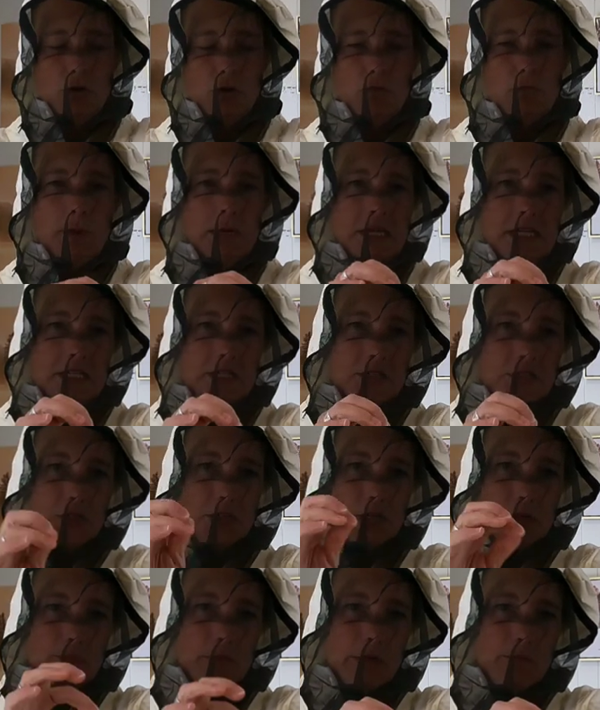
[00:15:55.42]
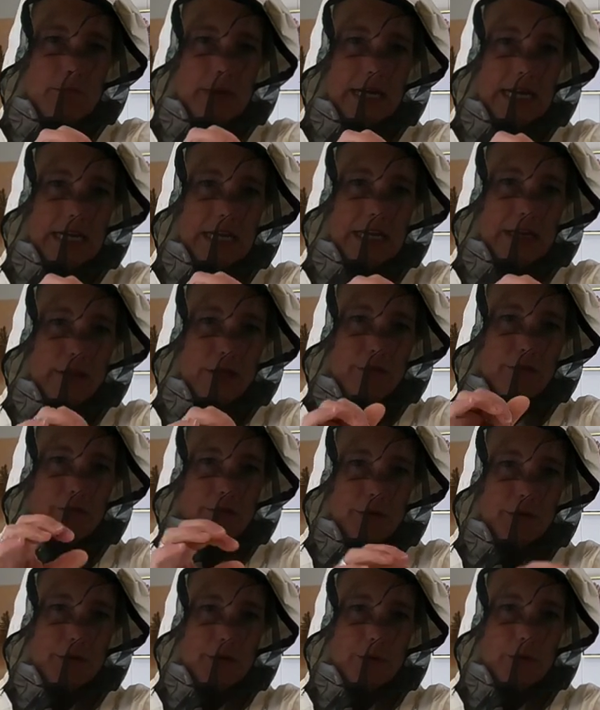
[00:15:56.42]
no bugs are going to be biting
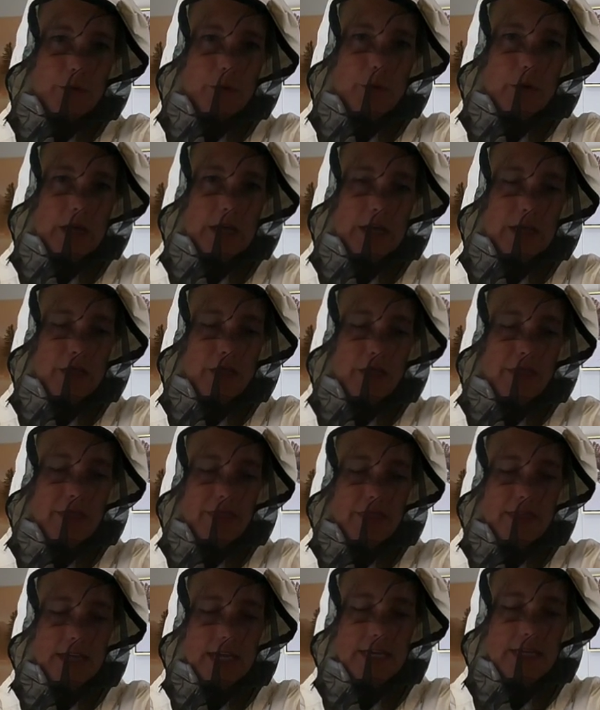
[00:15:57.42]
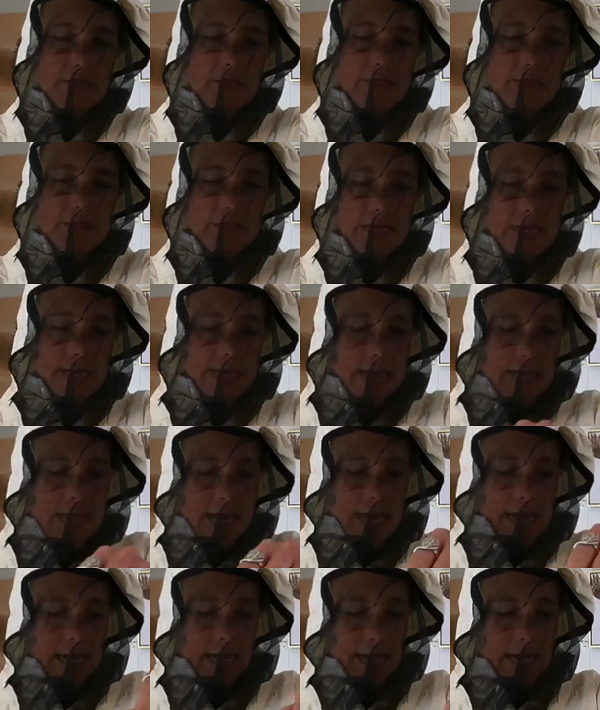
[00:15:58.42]
through this.
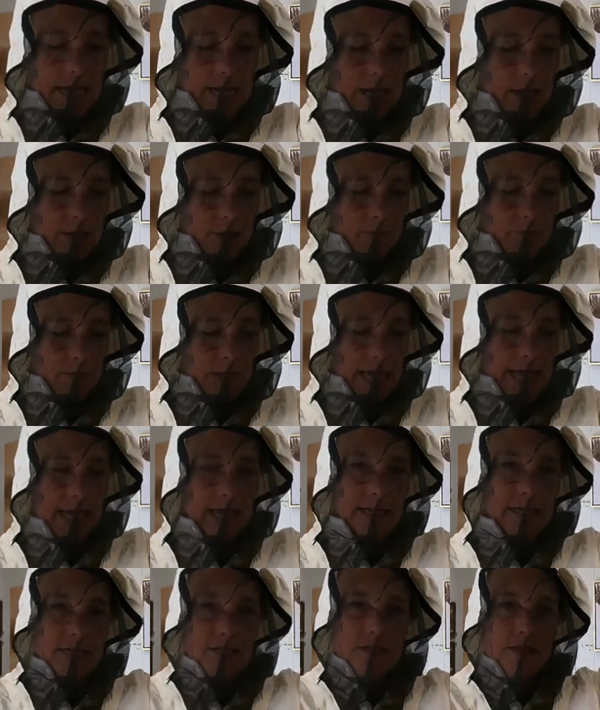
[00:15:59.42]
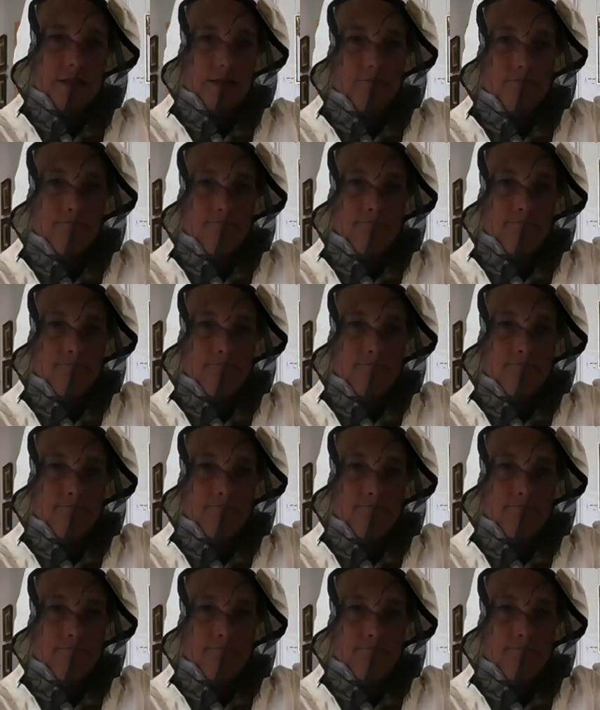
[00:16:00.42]
And the